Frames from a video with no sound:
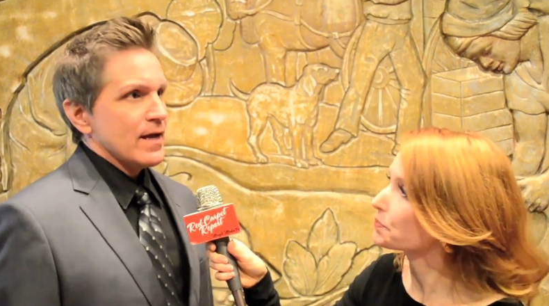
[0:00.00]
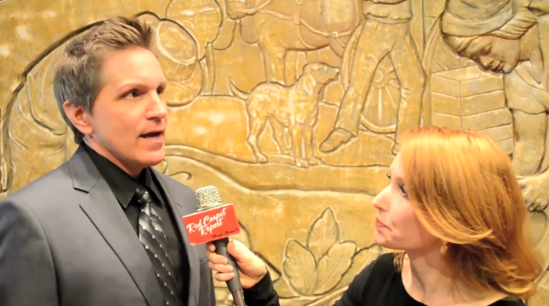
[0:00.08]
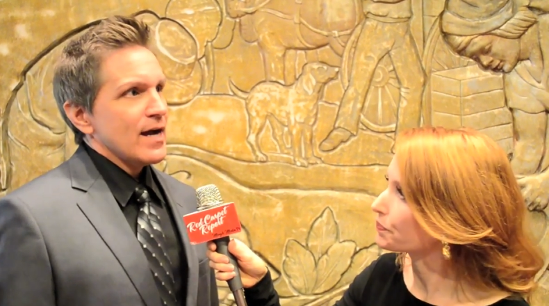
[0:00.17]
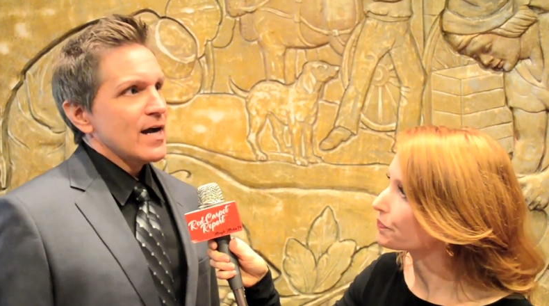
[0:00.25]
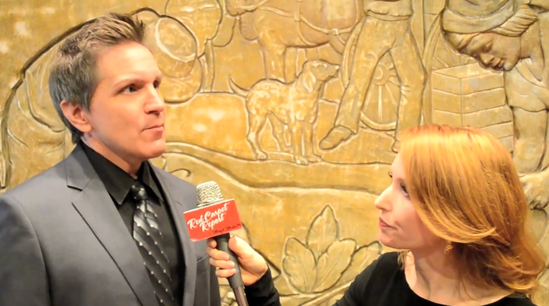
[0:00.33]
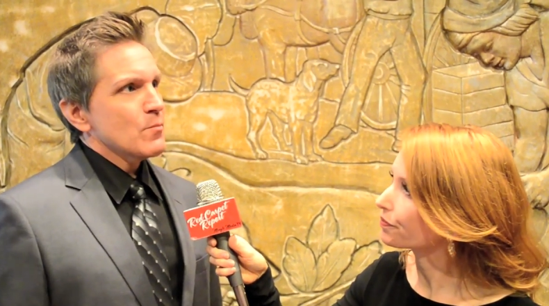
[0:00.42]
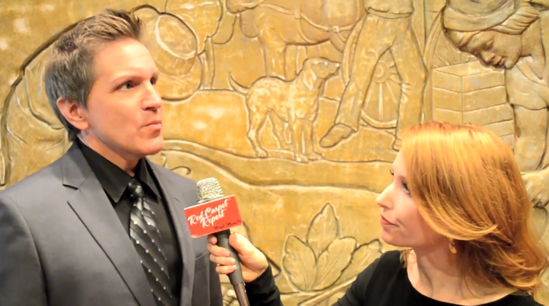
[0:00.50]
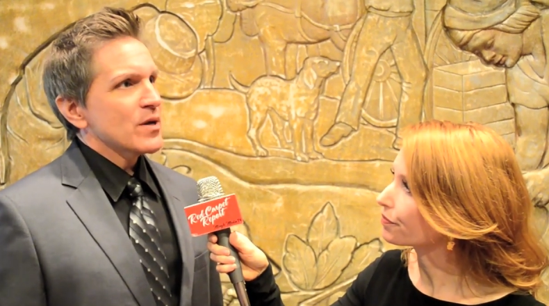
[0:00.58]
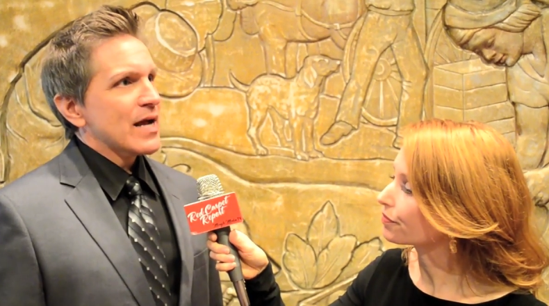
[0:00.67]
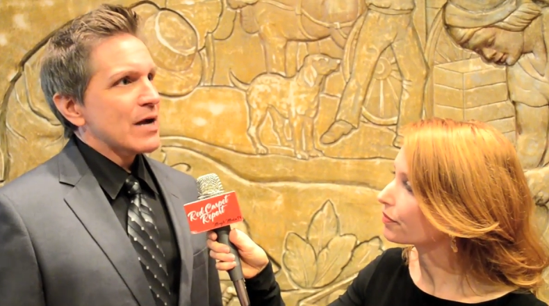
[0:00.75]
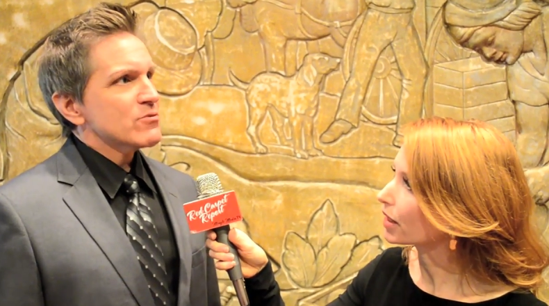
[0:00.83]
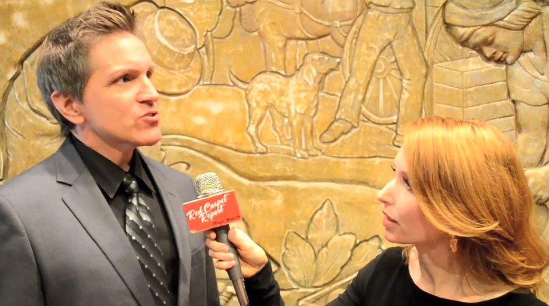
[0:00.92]
Speaker 1: Um, but
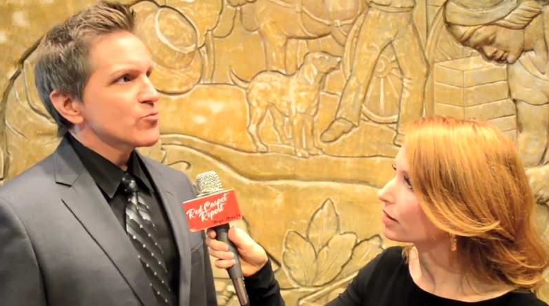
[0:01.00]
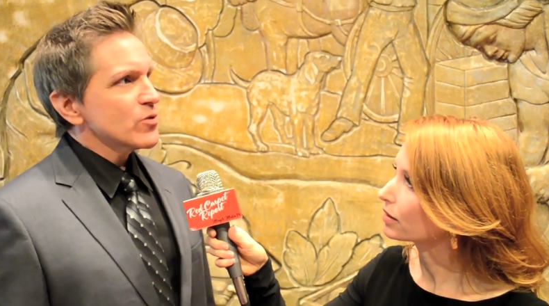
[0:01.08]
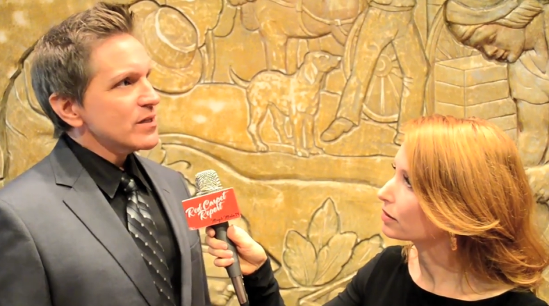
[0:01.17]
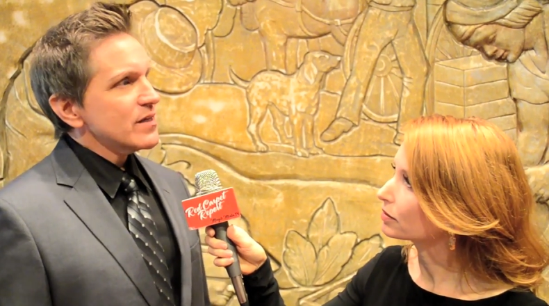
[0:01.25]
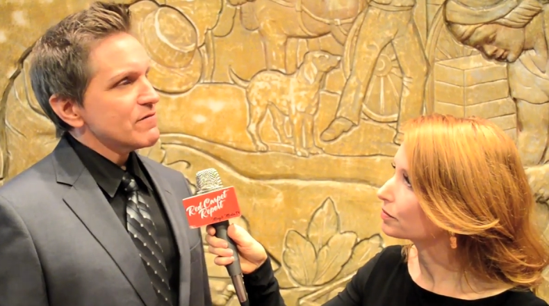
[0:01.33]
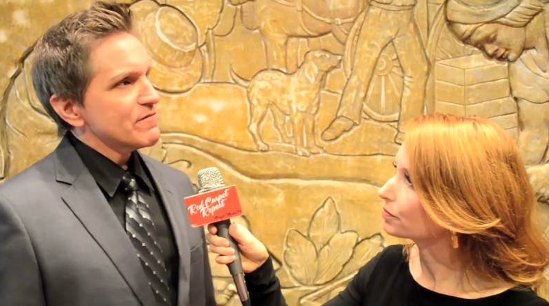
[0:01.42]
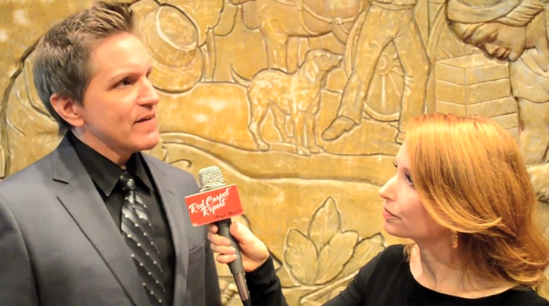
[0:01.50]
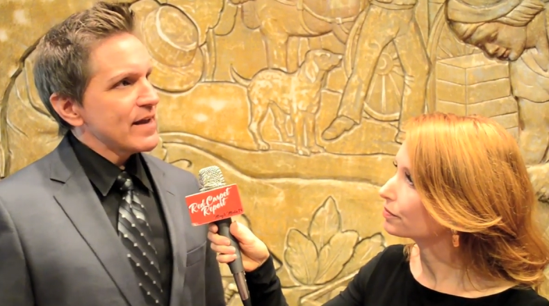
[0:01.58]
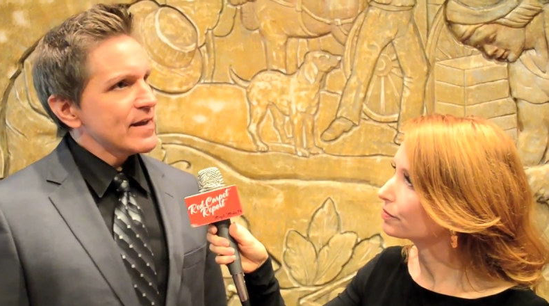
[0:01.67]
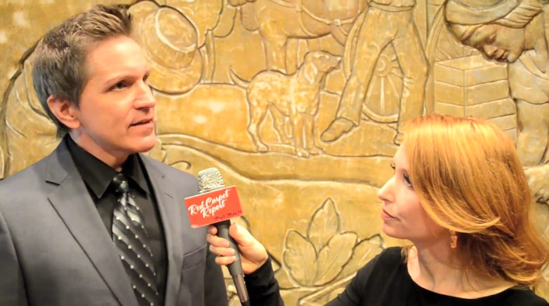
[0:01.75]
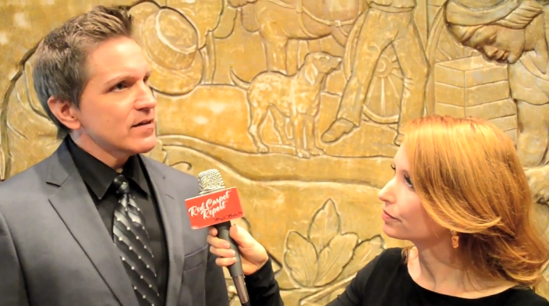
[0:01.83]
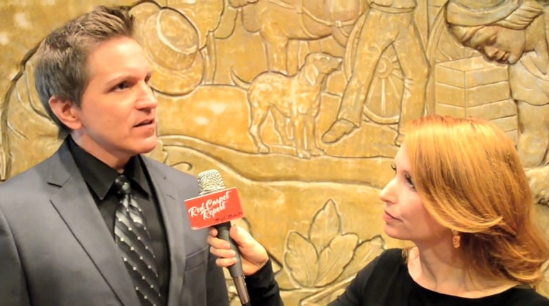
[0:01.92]
I was really a
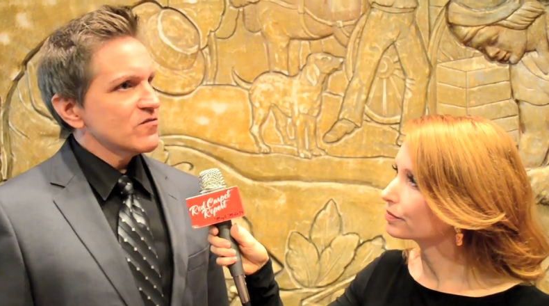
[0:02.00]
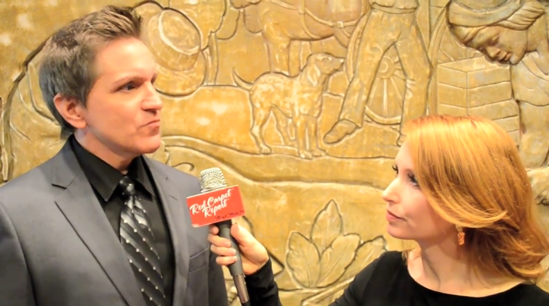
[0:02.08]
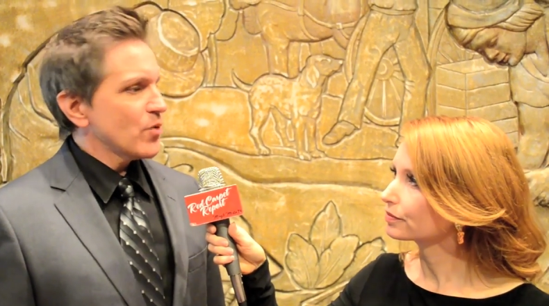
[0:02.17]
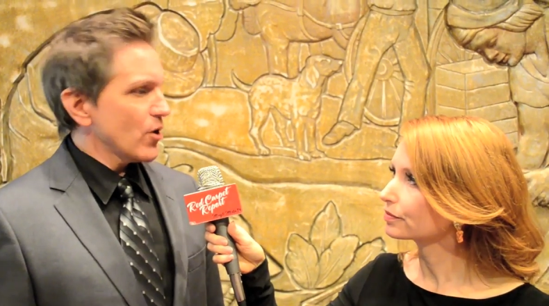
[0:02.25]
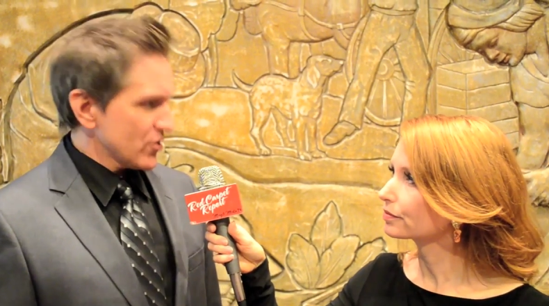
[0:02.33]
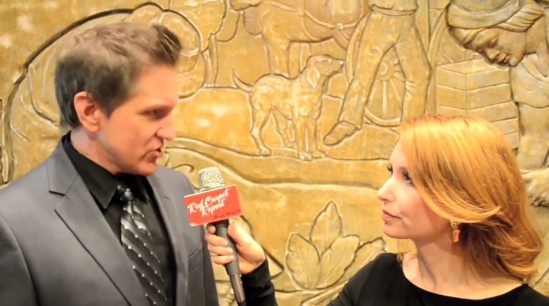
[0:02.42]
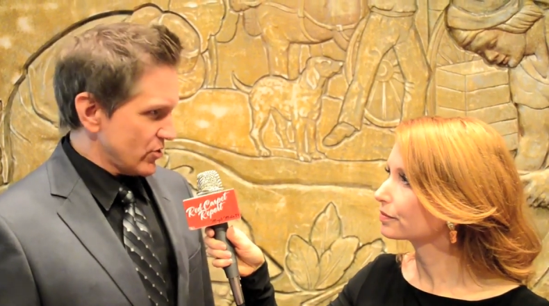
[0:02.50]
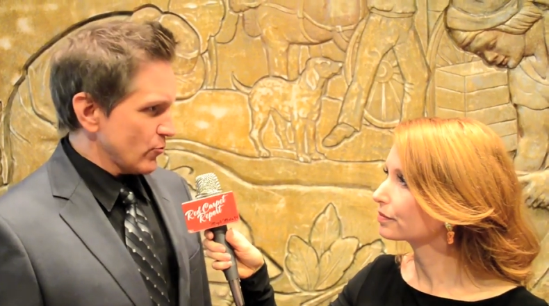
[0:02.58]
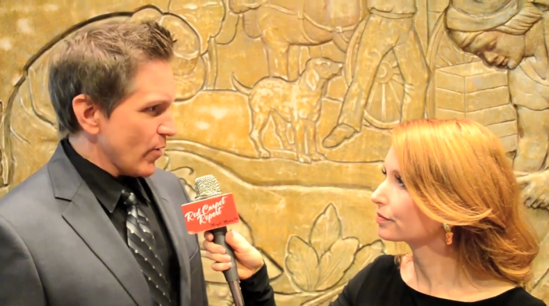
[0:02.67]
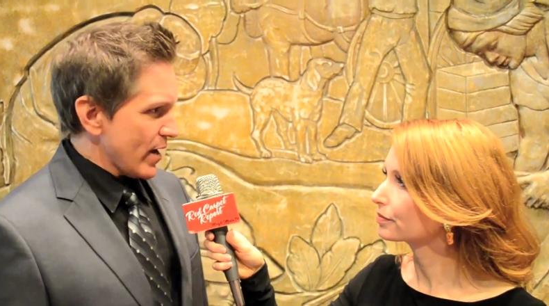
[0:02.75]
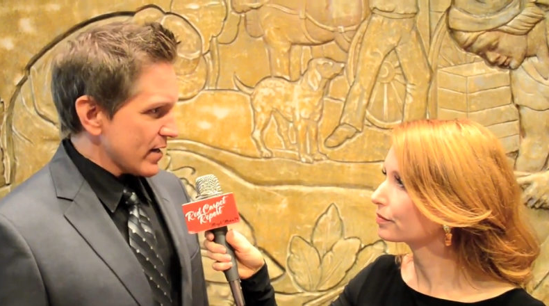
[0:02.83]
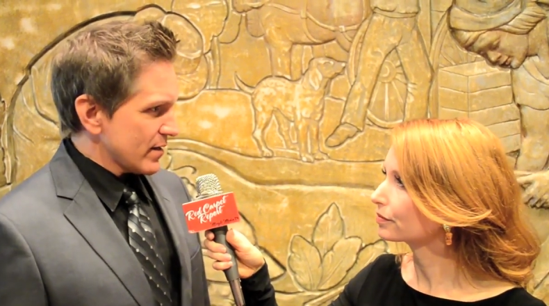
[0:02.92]
fan of Parks
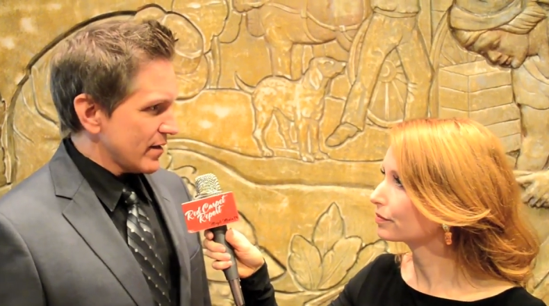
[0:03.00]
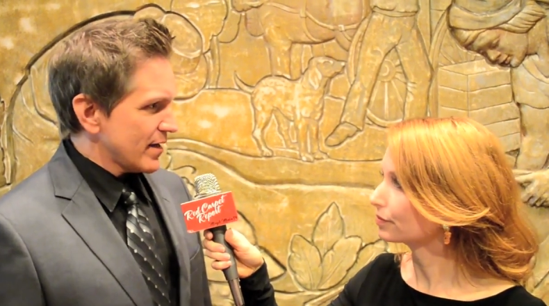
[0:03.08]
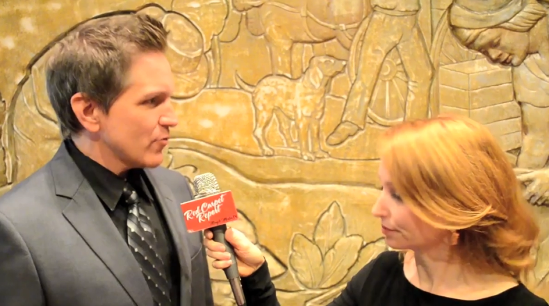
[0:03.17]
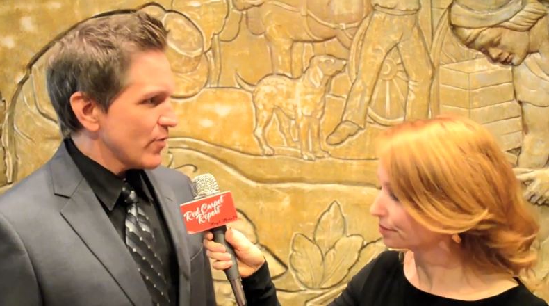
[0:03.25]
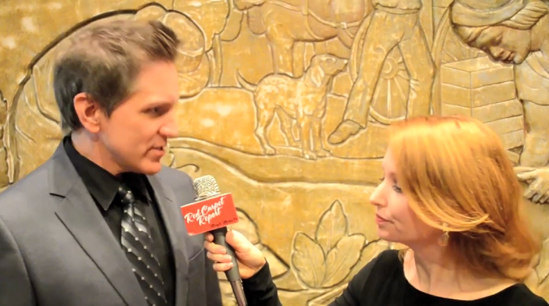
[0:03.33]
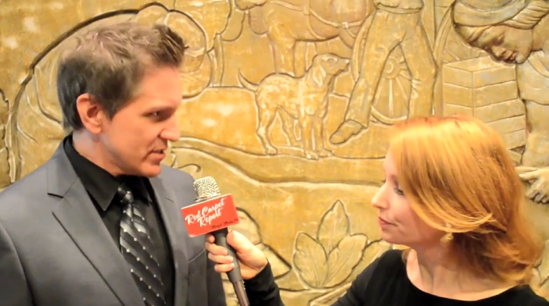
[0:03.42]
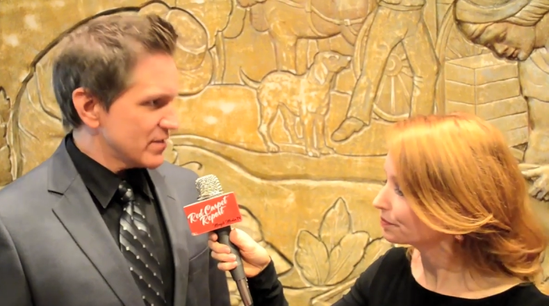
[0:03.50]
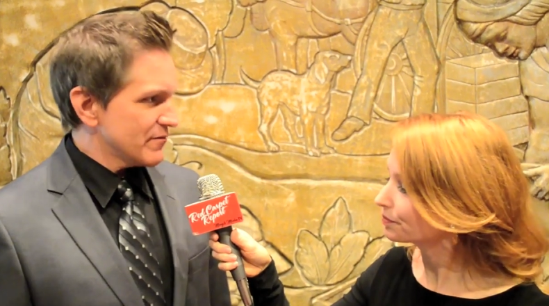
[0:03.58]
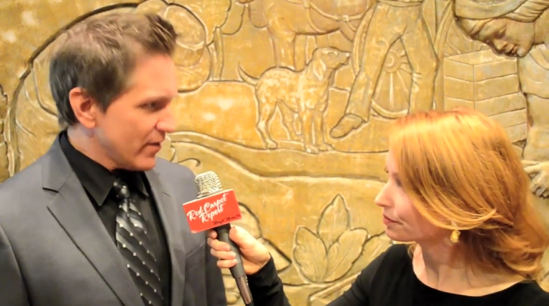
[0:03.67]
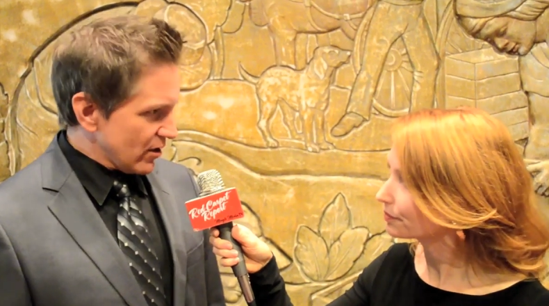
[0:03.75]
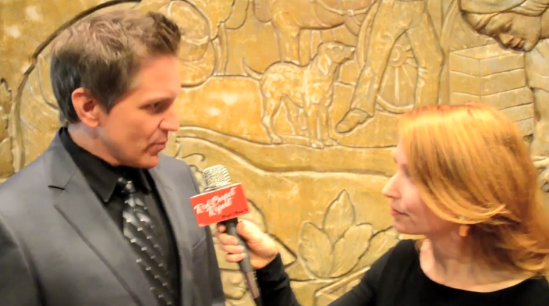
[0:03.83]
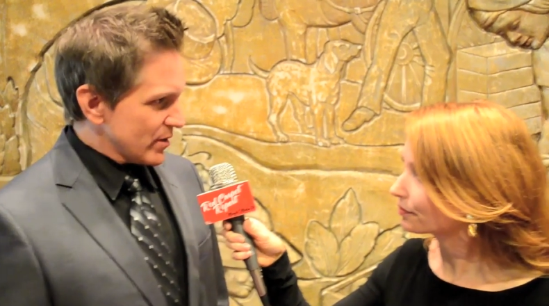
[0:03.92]
and Rec and Arrested
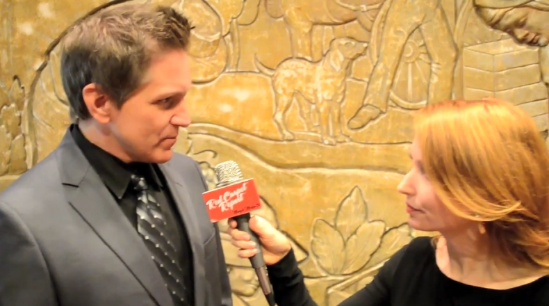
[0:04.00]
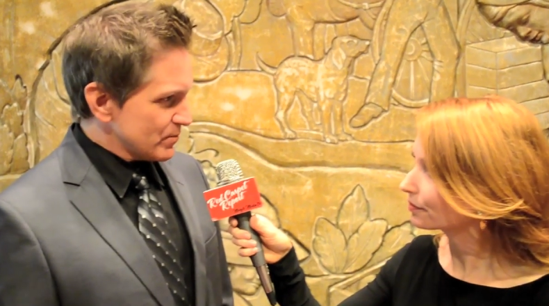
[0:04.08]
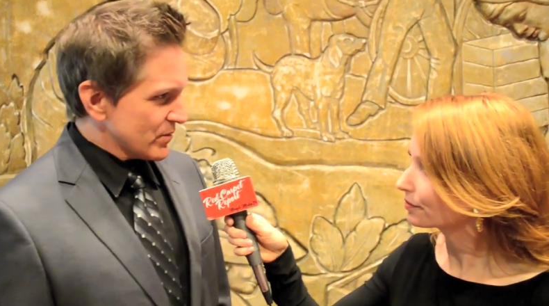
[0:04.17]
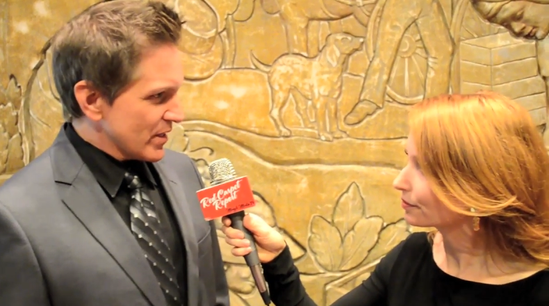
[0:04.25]
Development.